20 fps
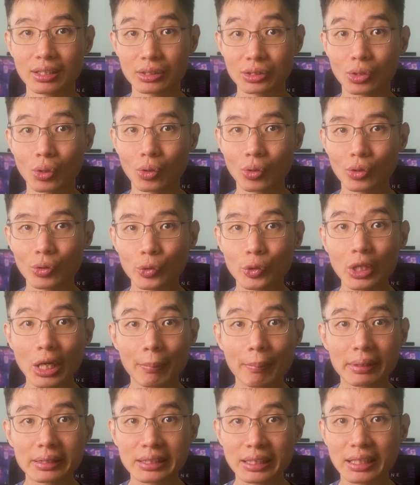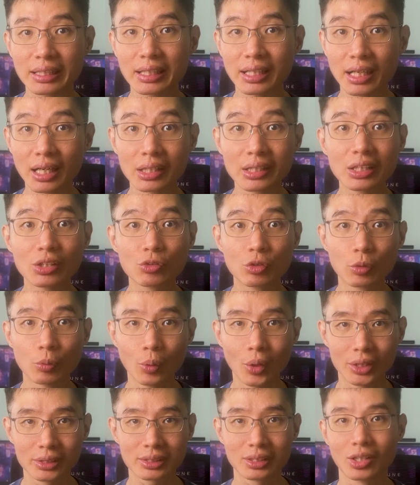So you are basically earning
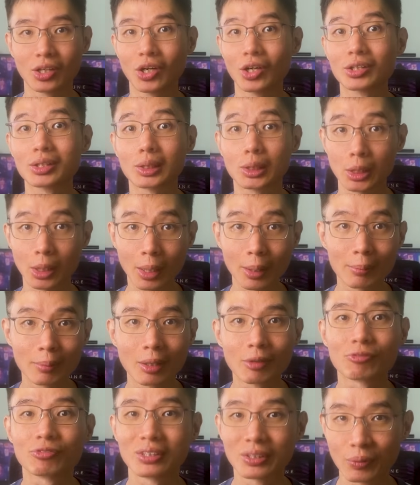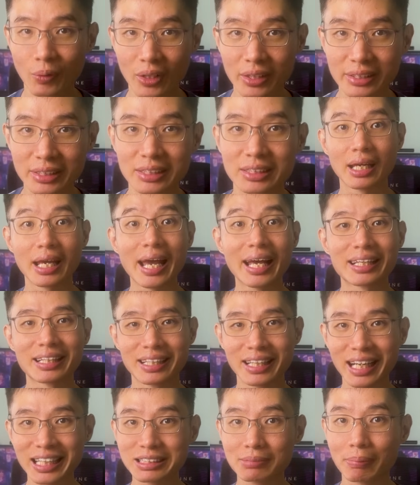rewards on top of rewards.
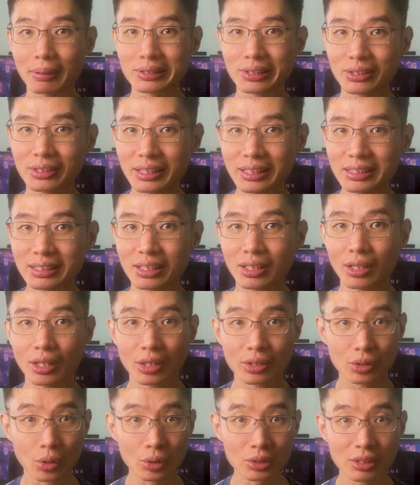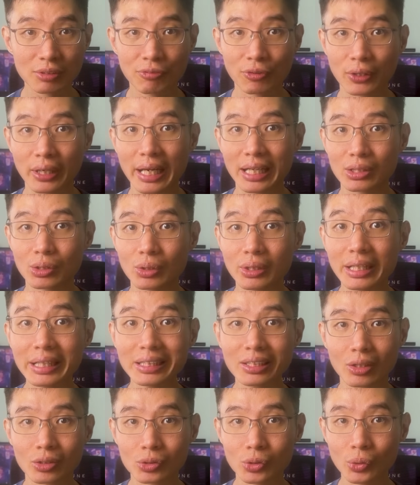And last but not least, don't forget to
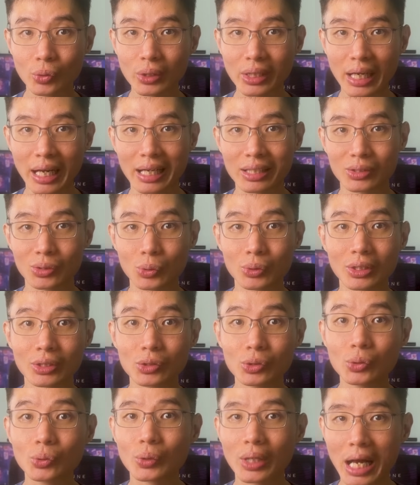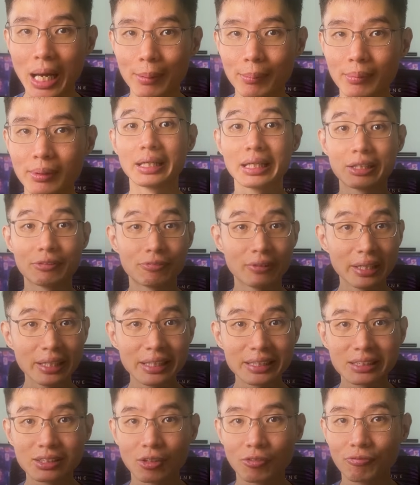link your U card to the U app. If it
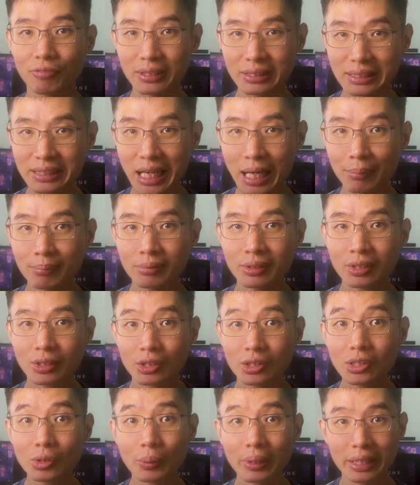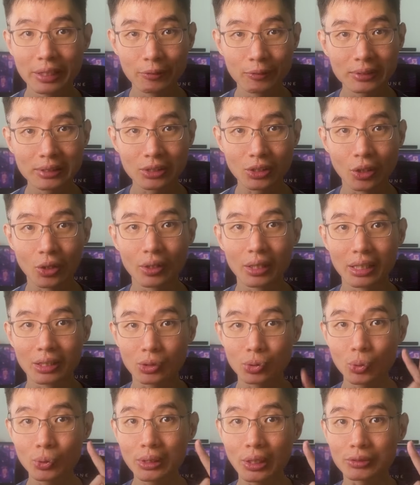is your first time, you will even score a
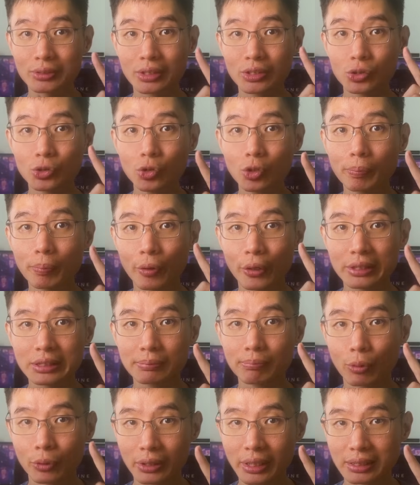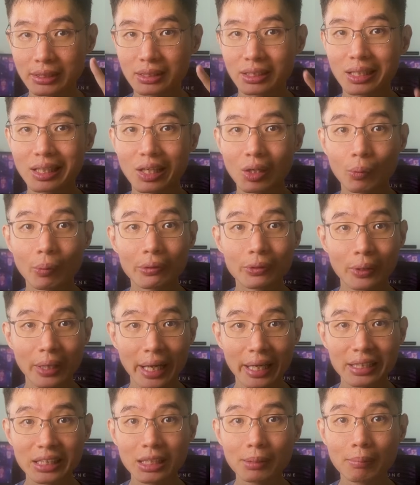2000 U points bonus when you
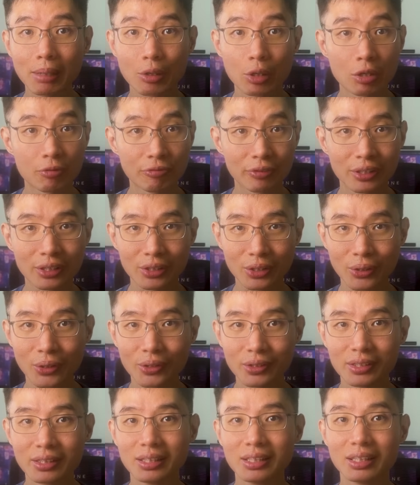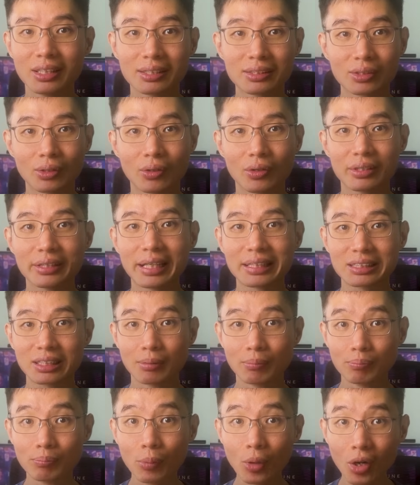enter my referral code. So there's
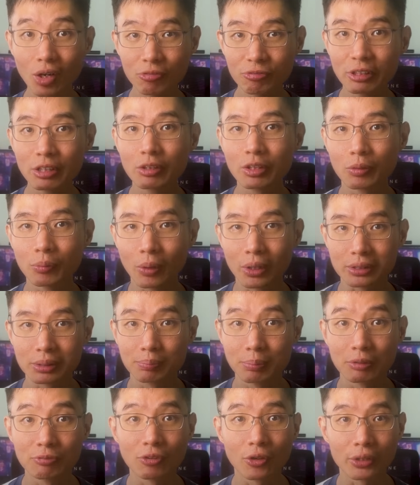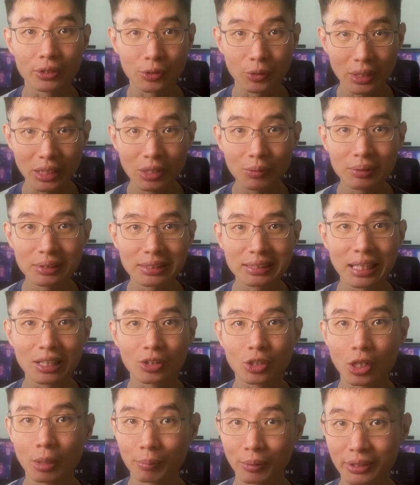more free rewards before you even
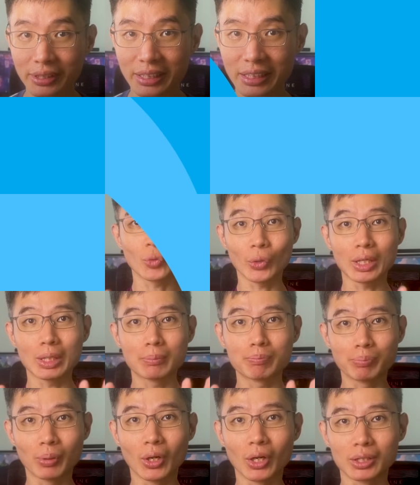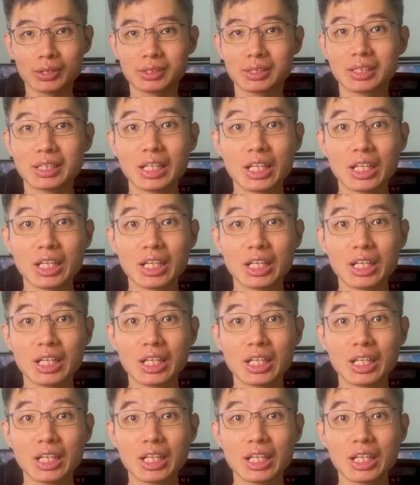start committing. Quick pause.